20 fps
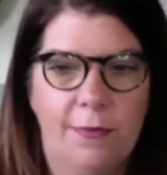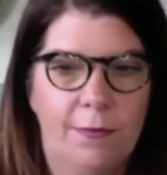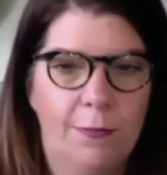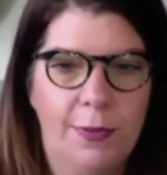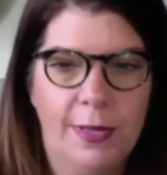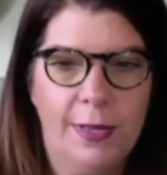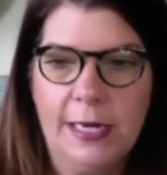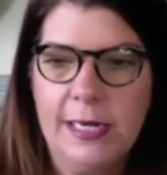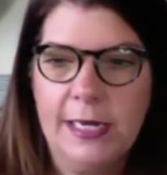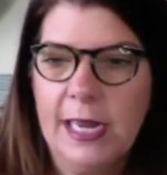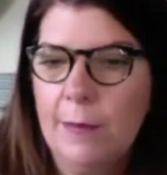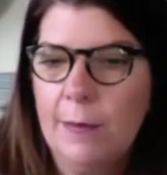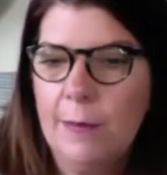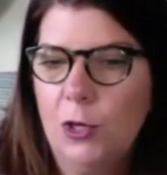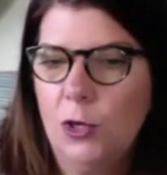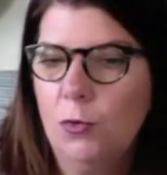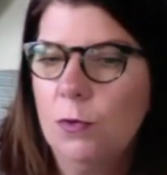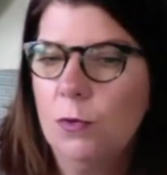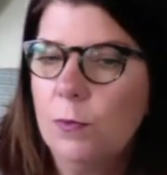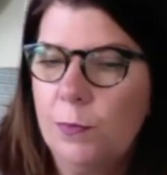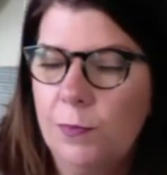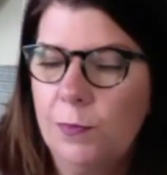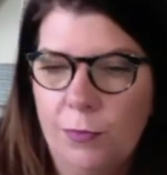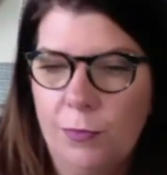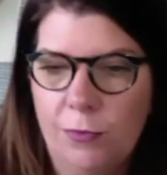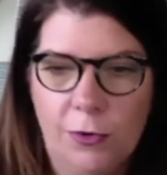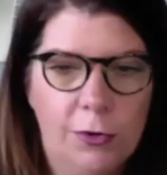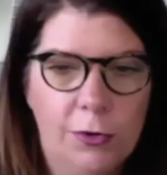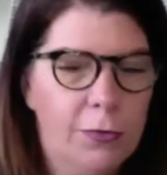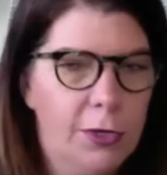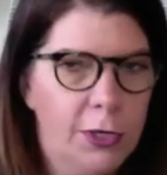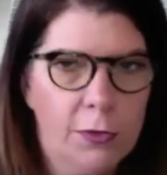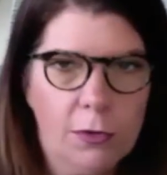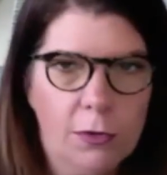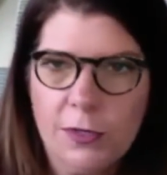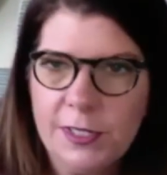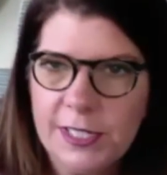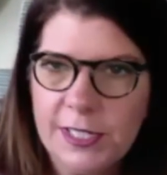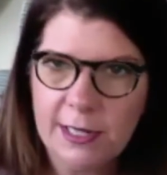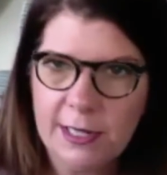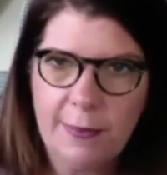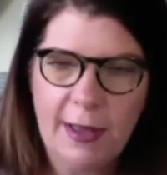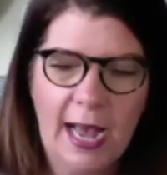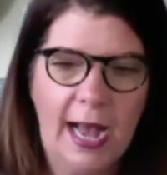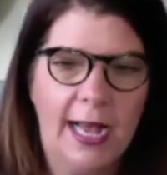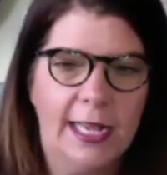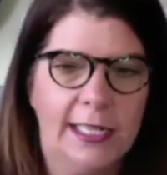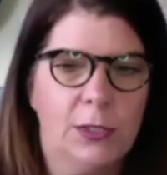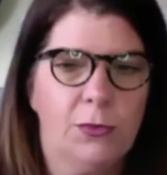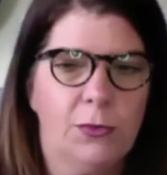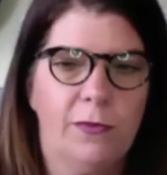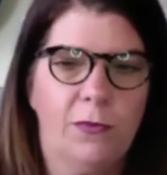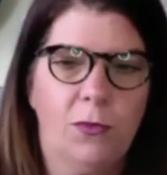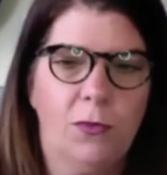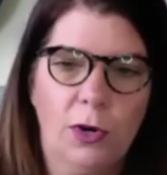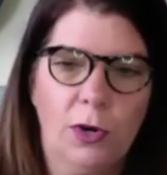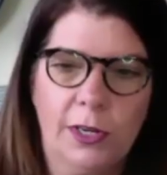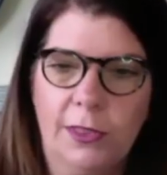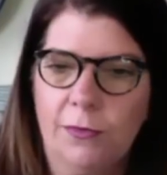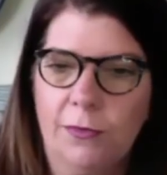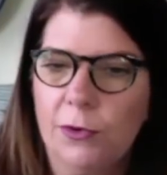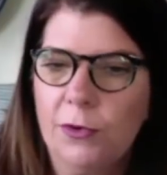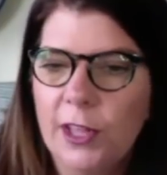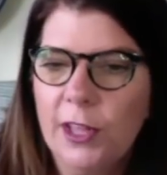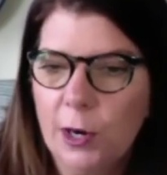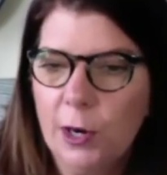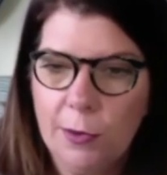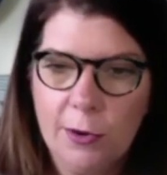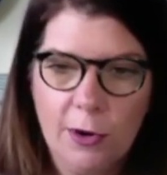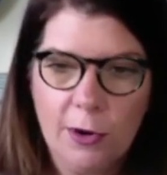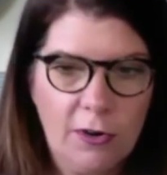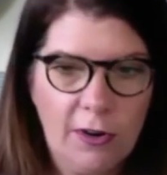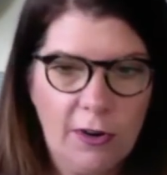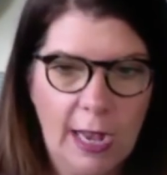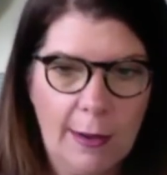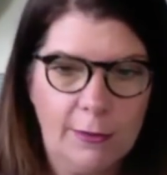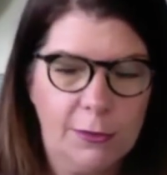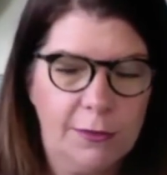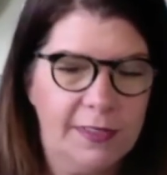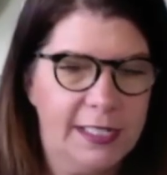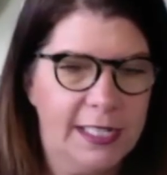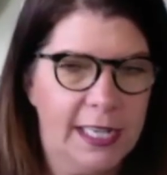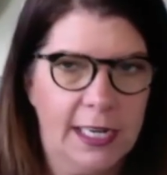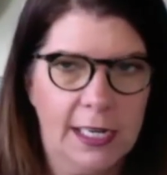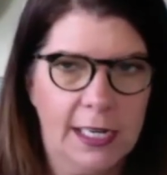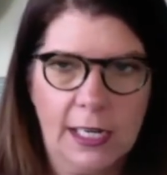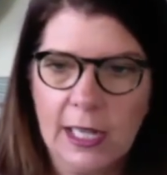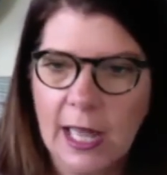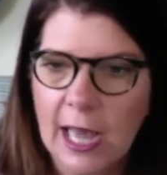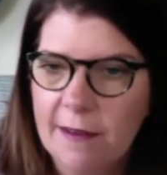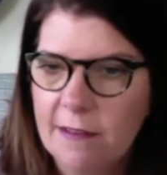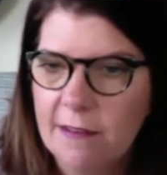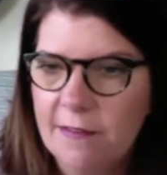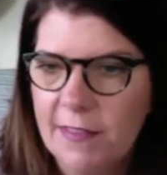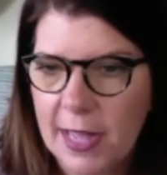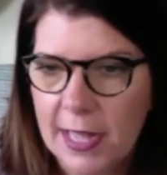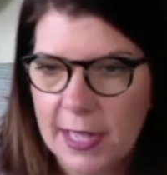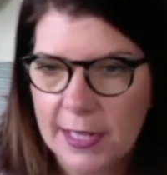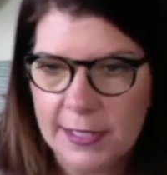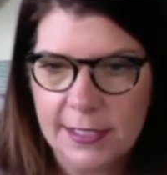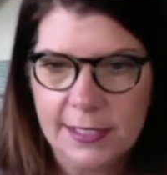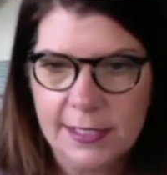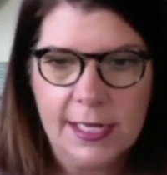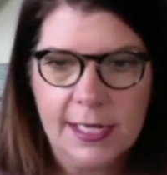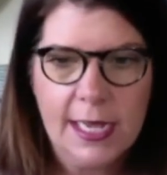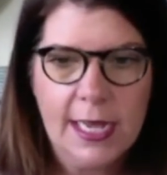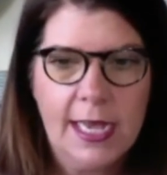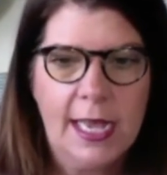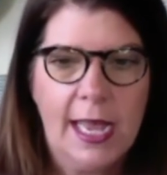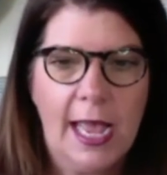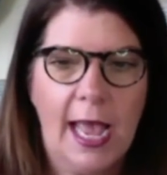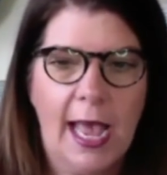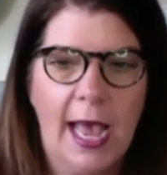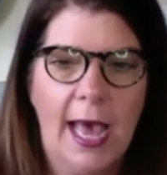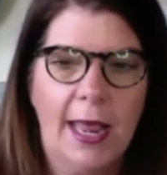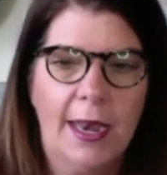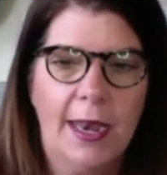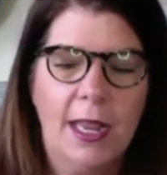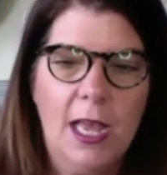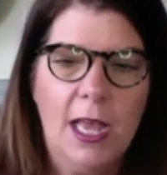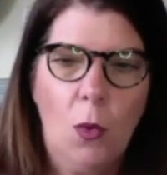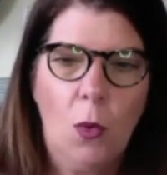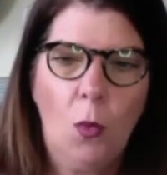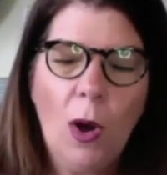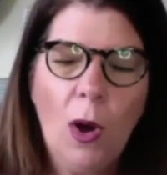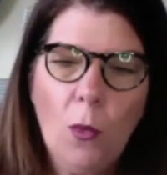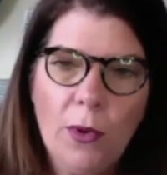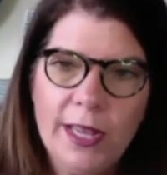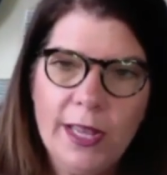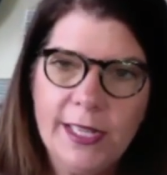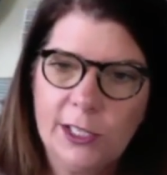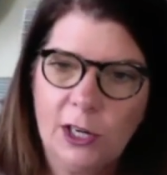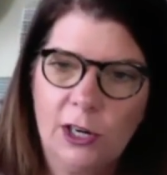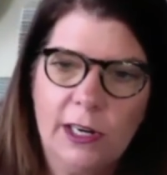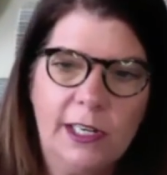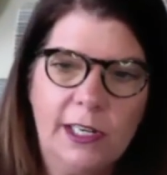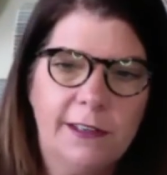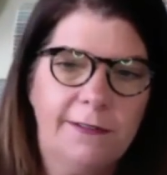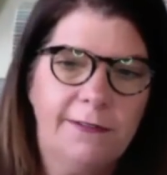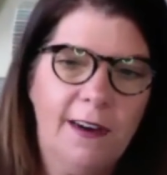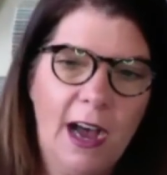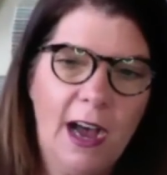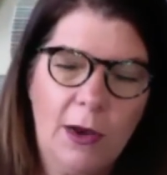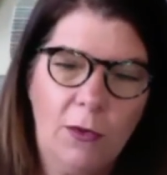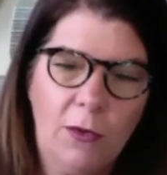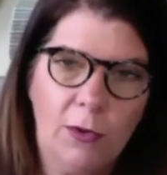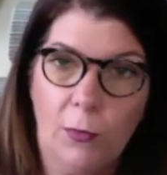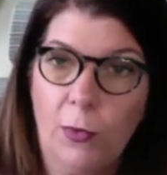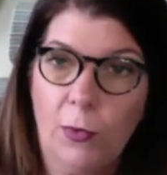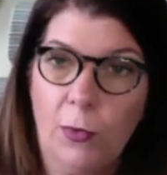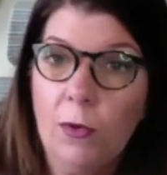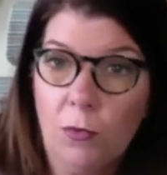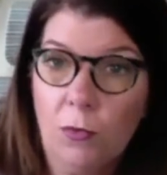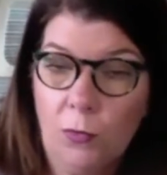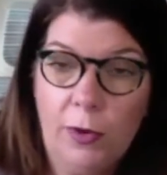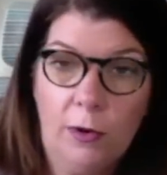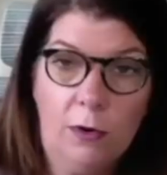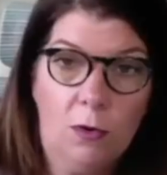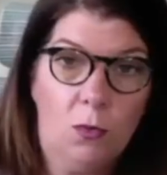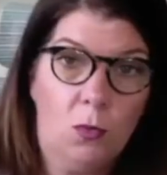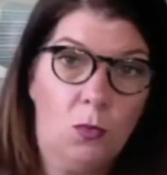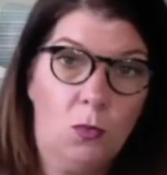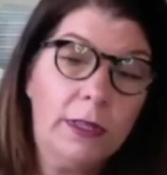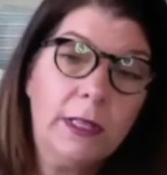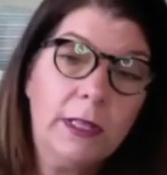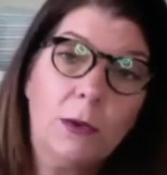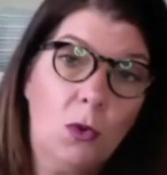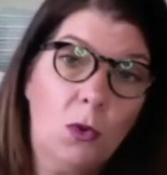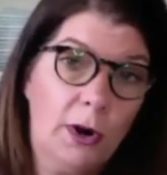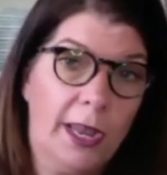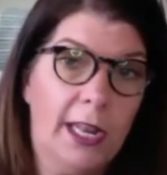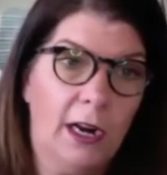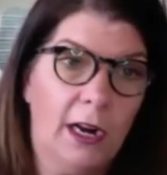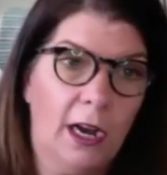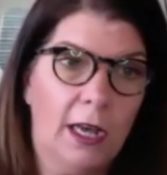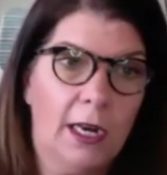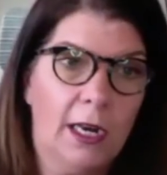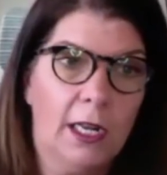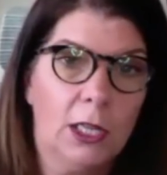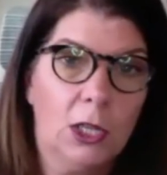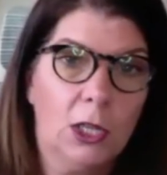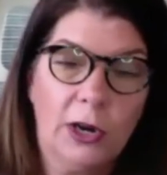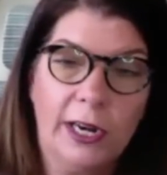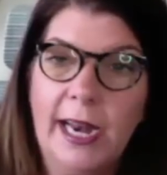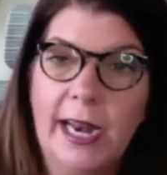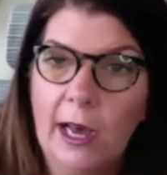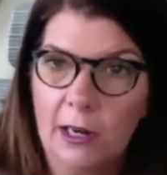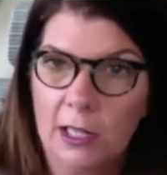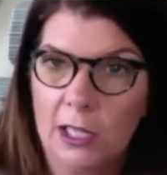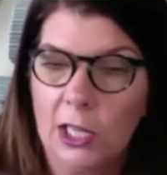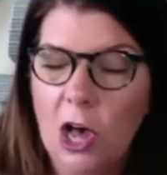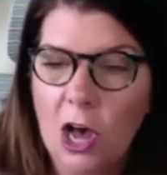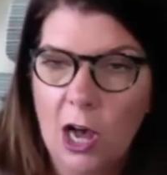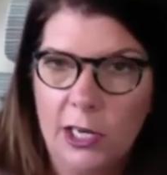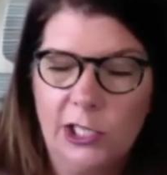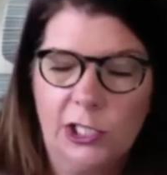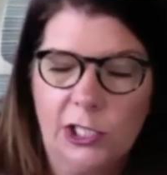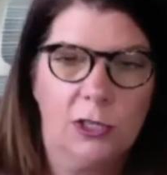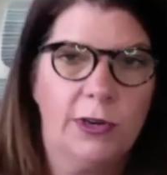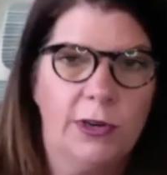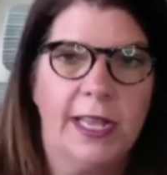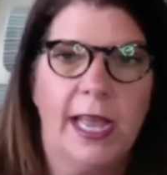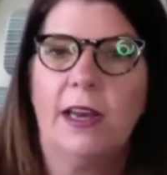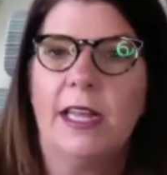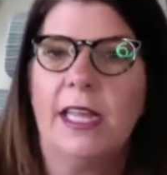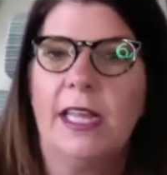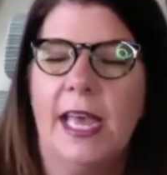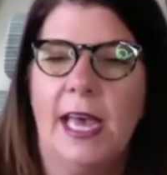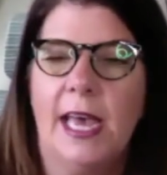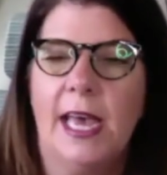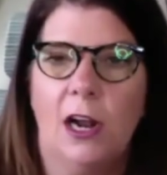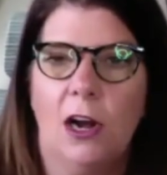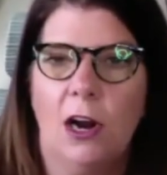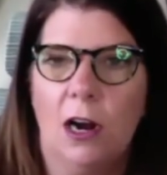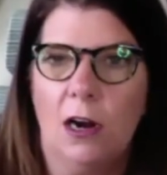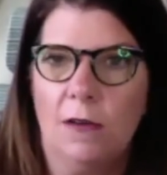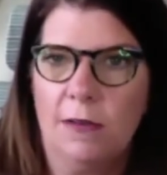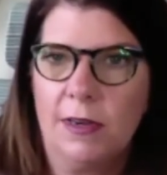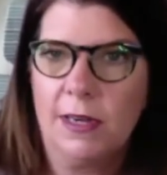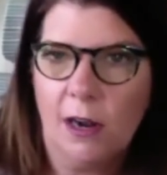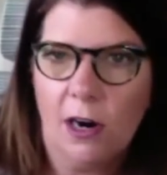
big name gurus in the past. We've worked through their programs. We've attended live events. And what we started to find, what we were really working on, learning how to launch, learning how to get our